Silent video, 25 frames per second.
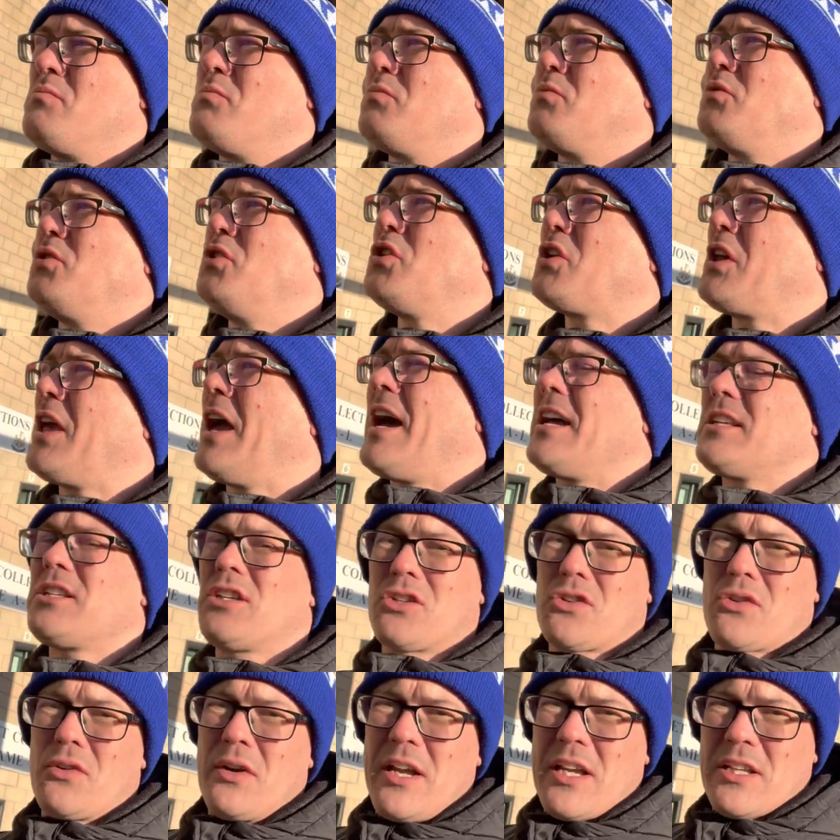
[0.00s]
Newcastle's
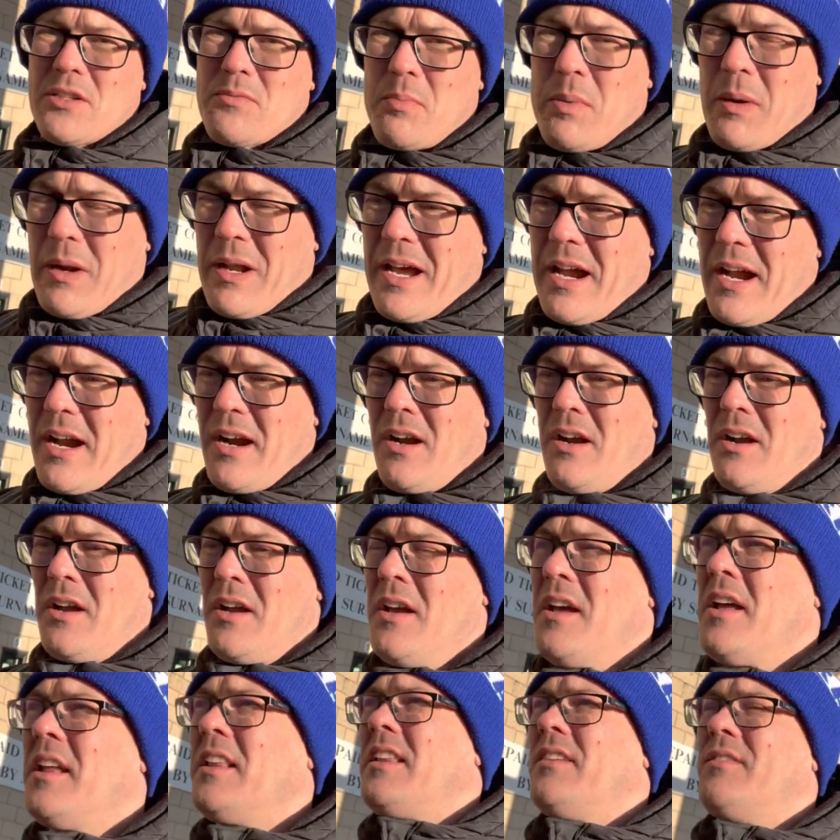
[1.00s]
greatest player.
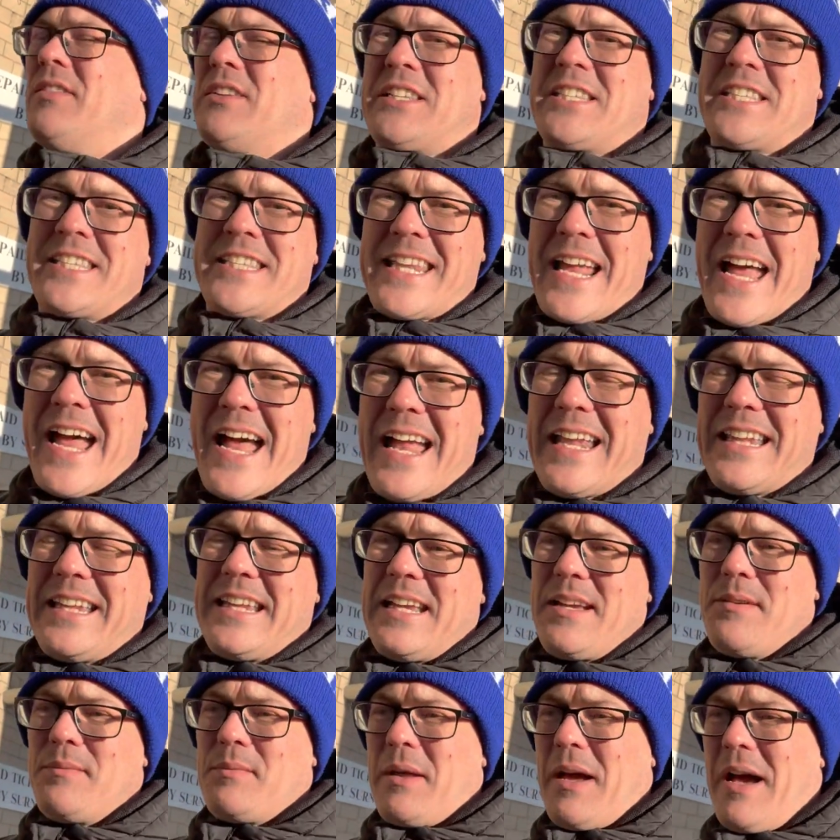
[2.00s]
They have a stand
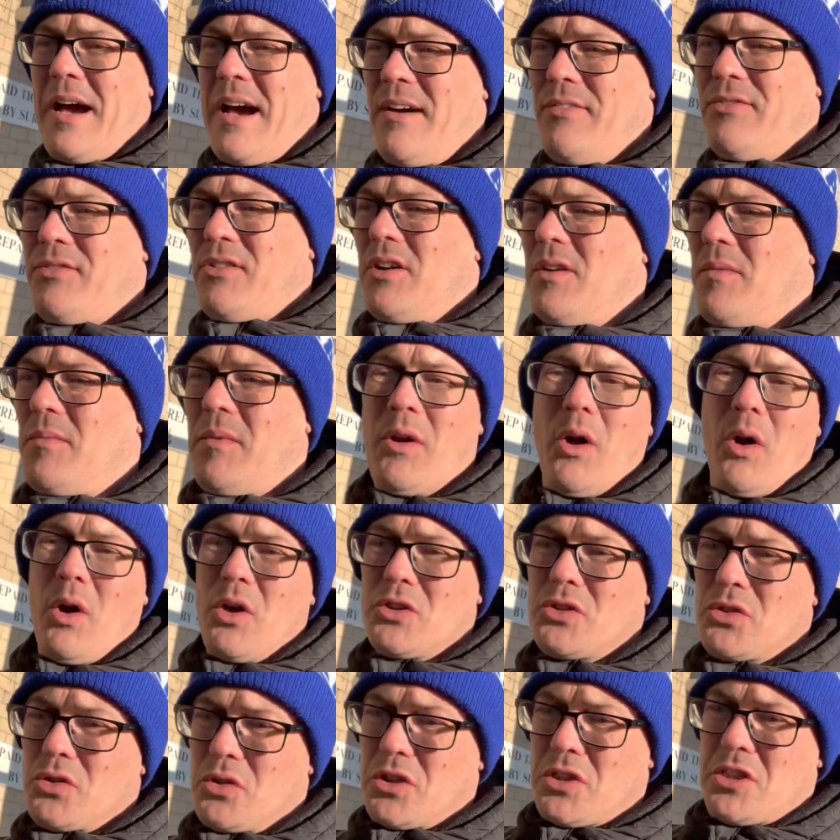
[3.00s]
named after him and all
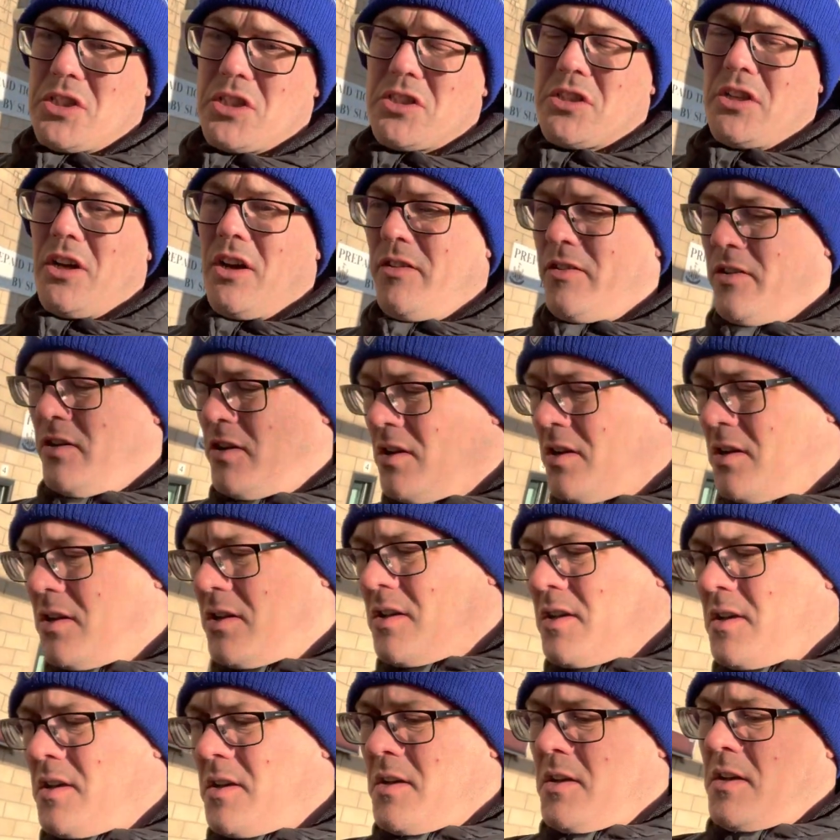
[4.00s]
sorts of stuff.
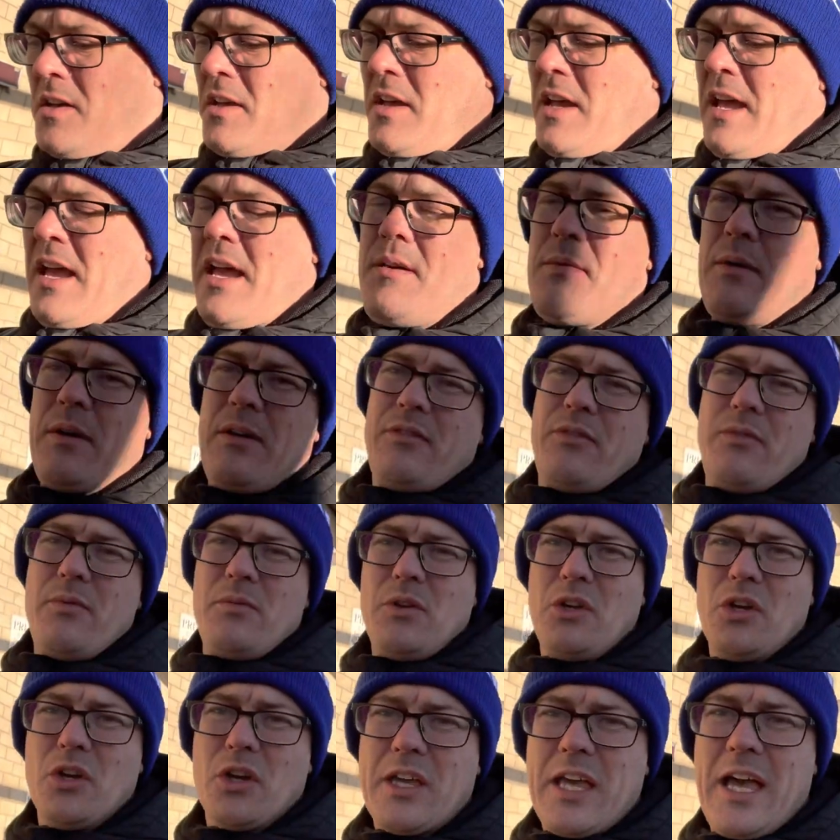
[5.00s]
He went from
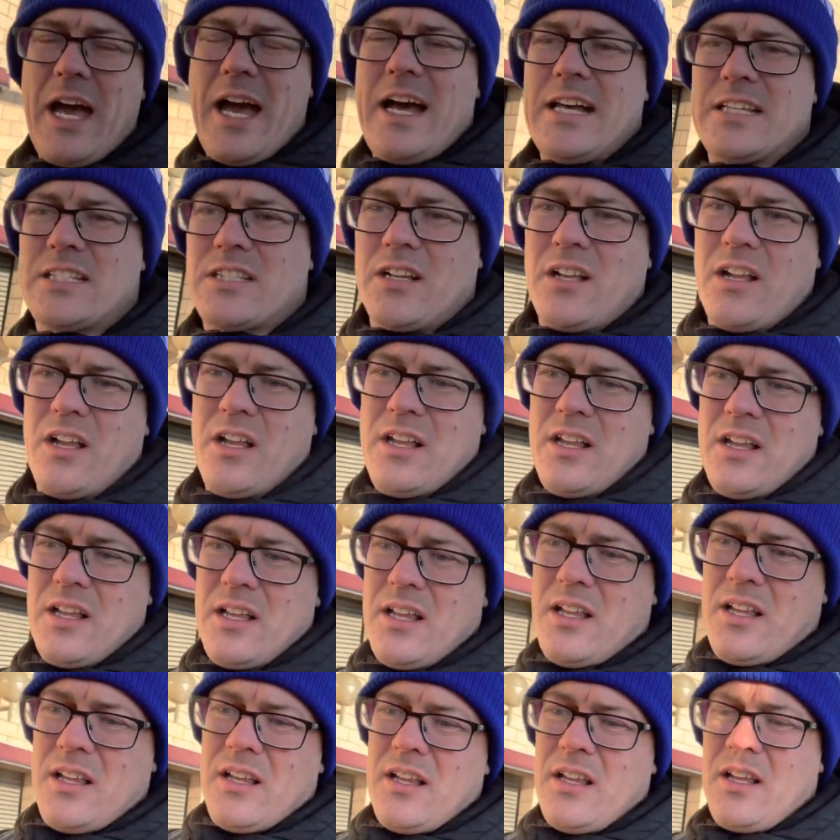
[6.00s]
Newcastle
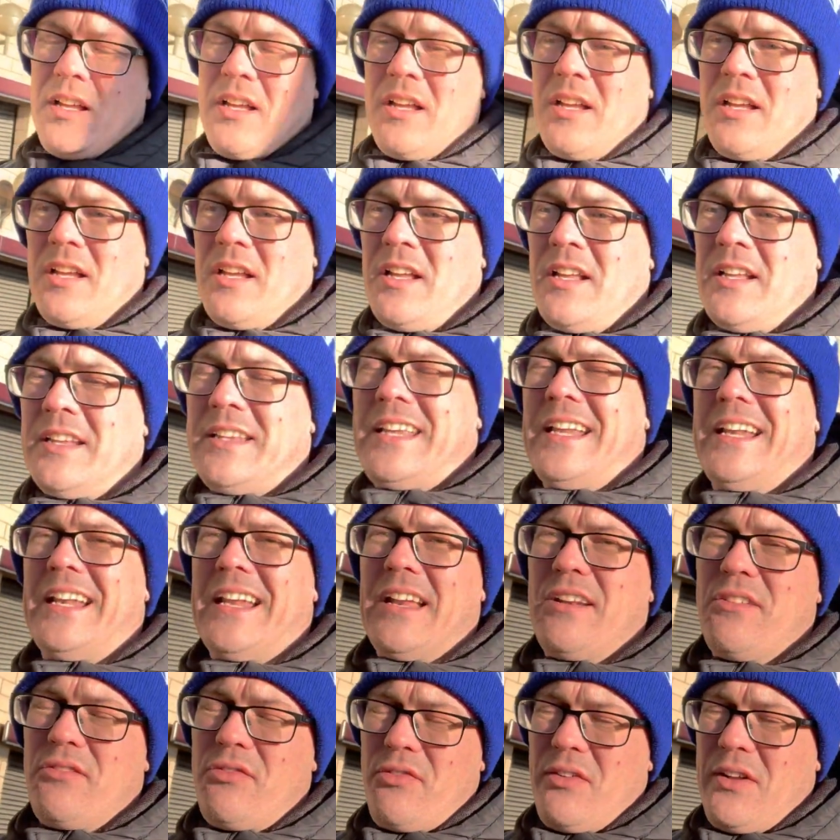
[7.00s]
to
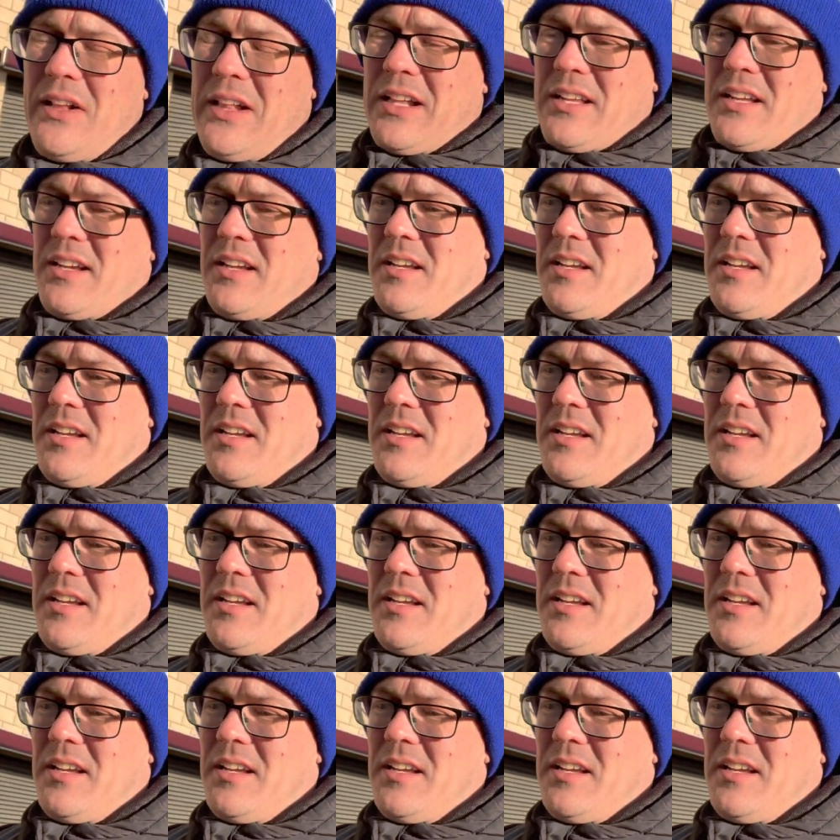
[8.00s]
Linfield.